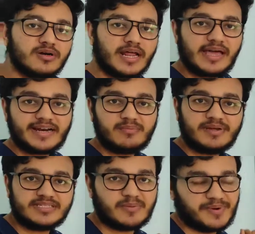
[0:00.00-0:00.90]

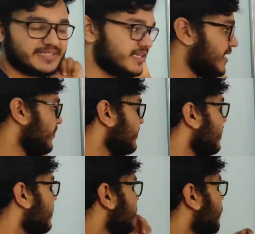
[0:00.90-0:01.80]
diagram is represented.
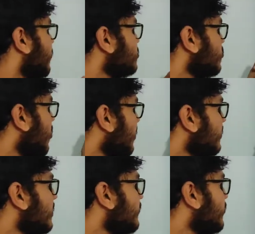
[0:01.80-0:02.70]
The first
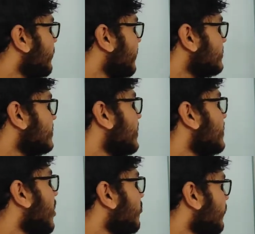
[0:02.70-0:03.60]
one we represent
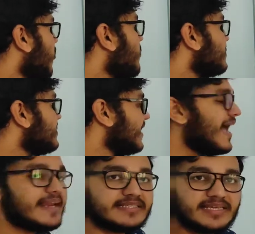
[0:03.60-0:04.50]
in the outer form is the
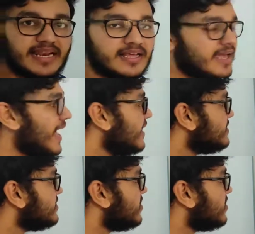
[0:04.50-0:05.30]
calyx. Calyx is